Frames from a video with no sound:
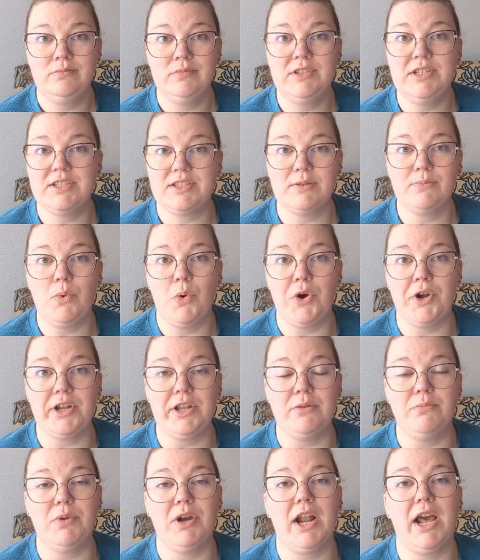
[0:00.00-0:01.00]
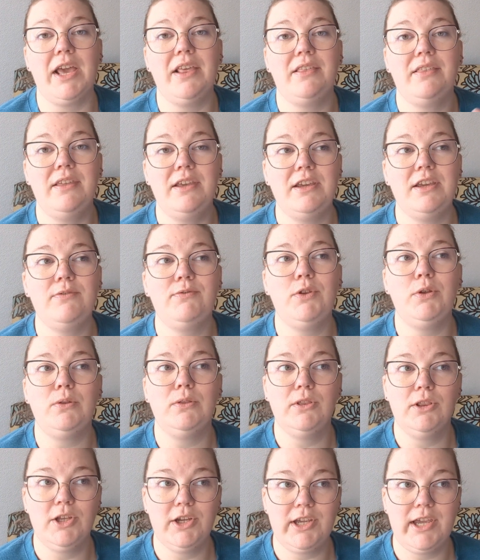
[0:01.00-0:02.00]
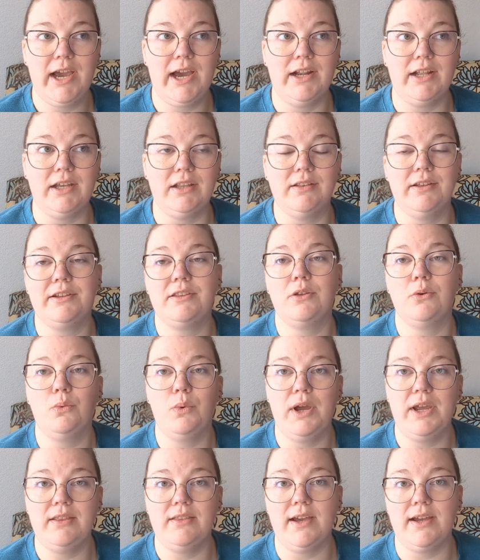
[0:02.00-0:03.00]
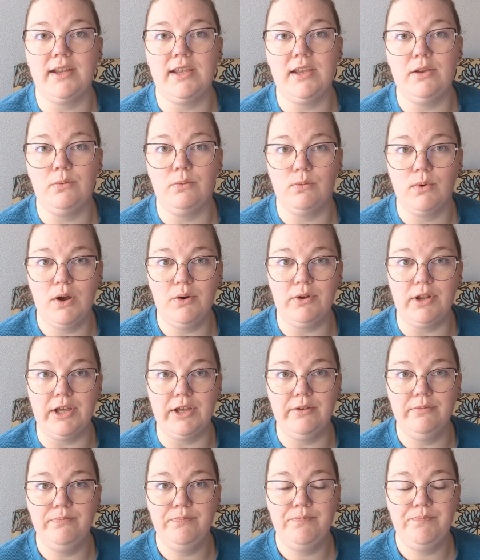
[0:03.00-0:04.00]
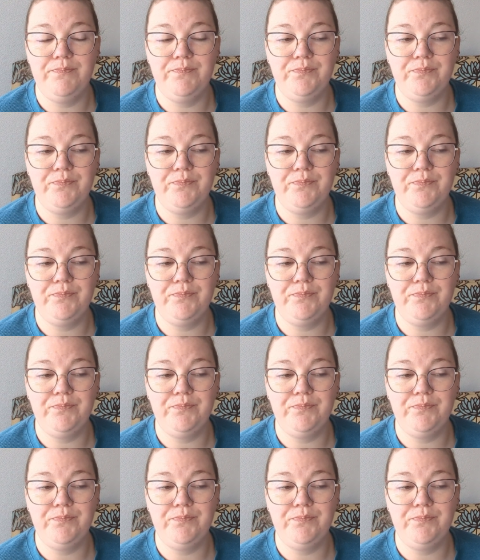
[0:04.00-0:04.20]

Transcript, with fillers: disappointed. But I think if you look at it, like the way that he wrote it